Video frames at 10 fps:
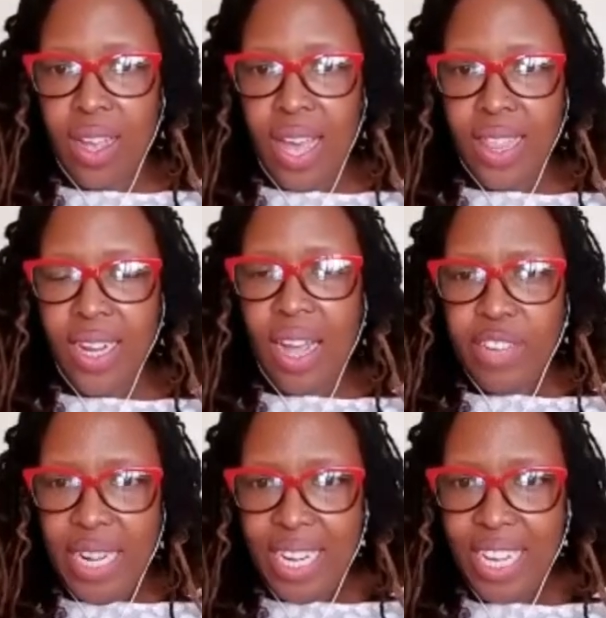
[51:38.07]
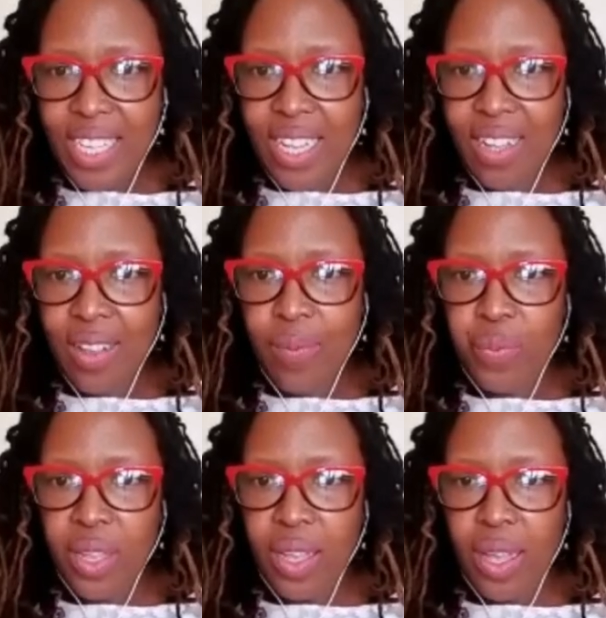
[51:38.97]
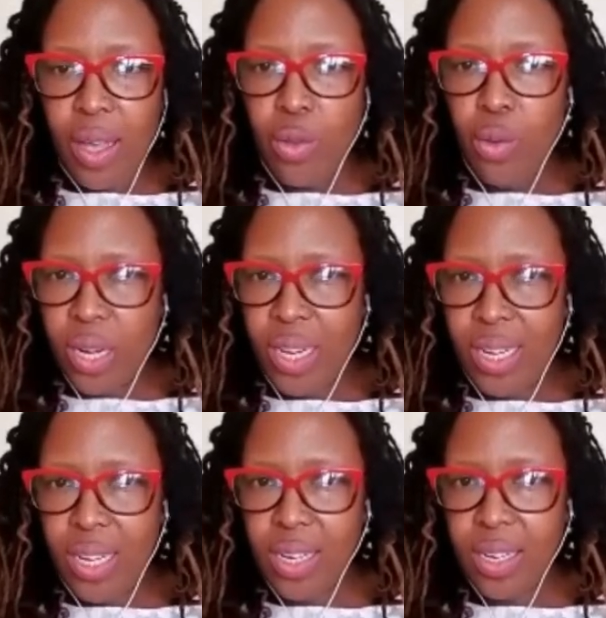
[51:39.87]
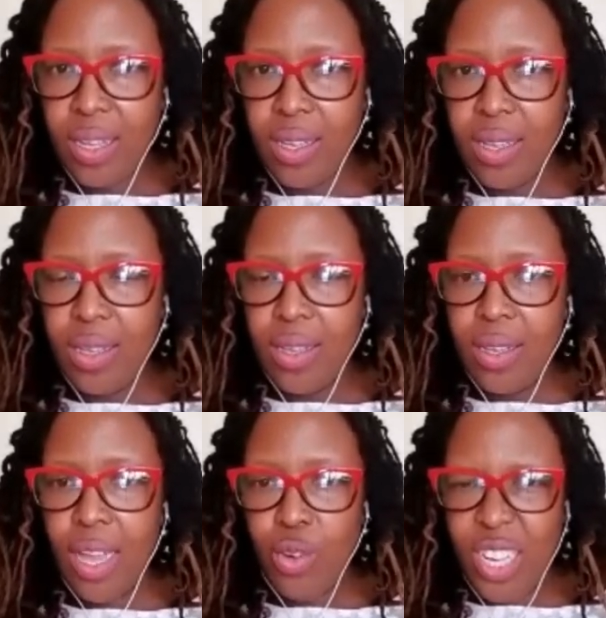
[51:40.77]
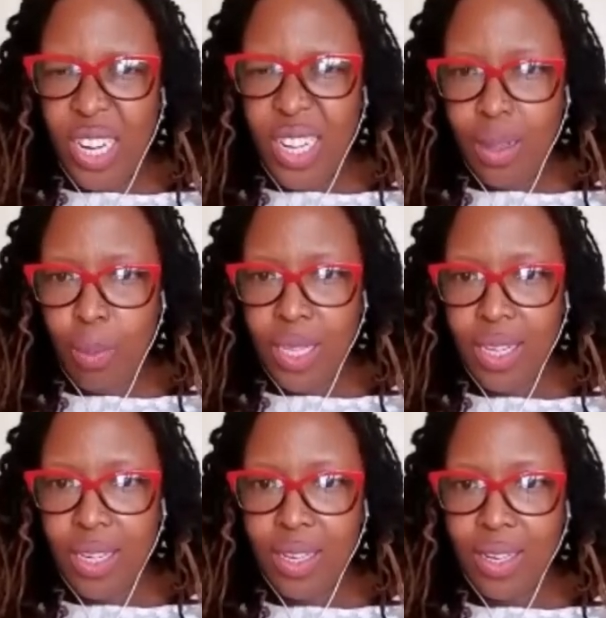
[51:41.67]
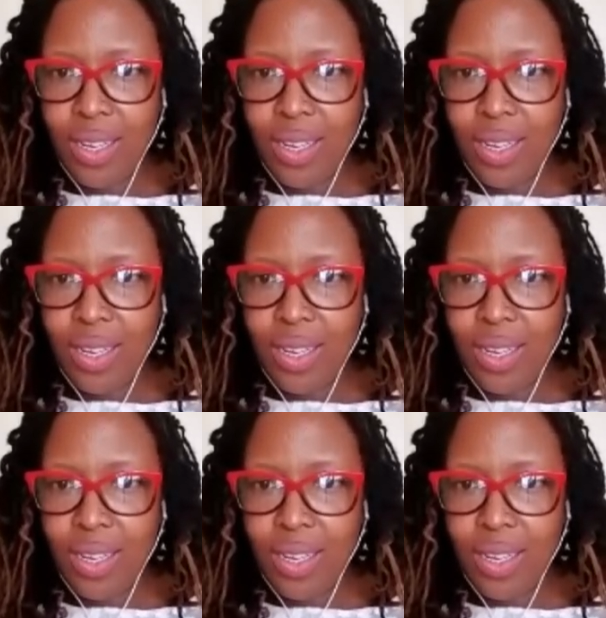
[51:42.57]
And then after texting, you read it and you delete the message.